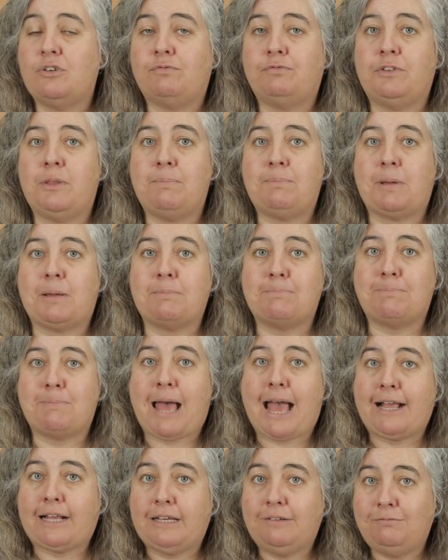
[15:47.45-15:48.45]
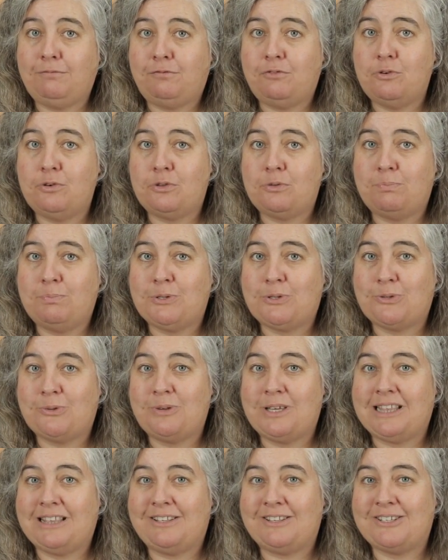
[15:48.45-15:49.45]
You're flipping back and forth
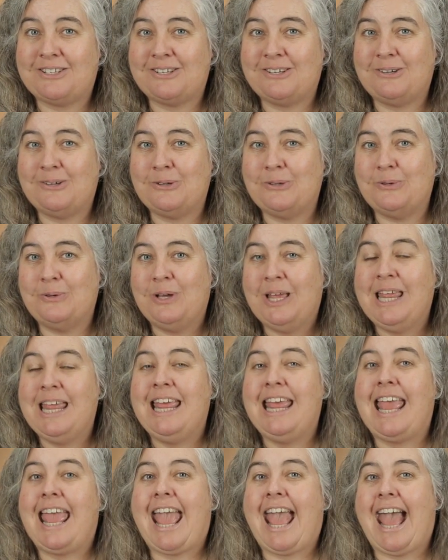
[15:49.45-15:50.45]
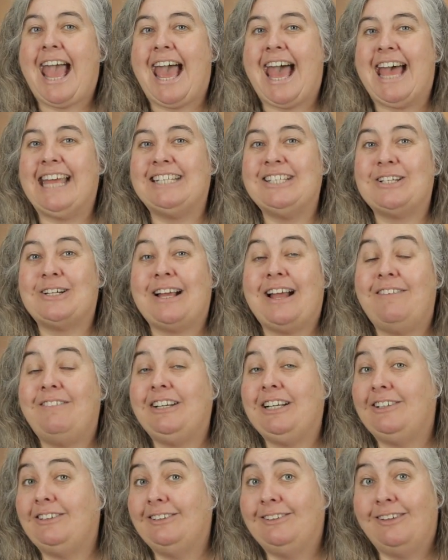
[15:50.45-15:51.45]
between the two, and you're
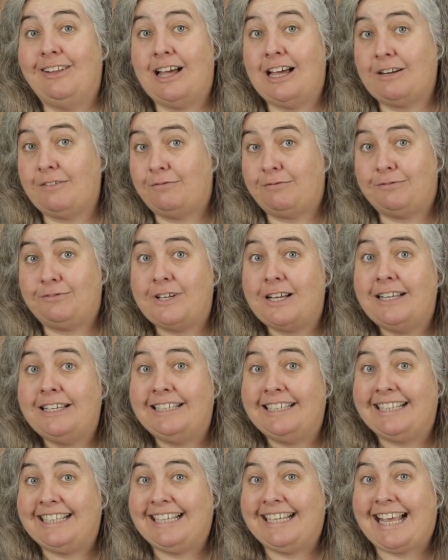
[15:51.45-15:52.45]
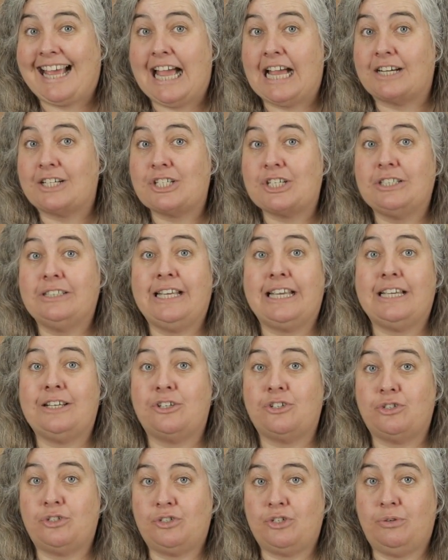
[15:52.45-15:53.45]
having a lot of fun,
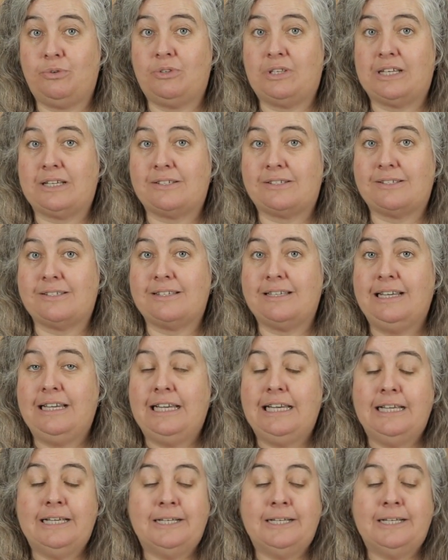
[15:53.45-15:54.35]
actually, as you do this.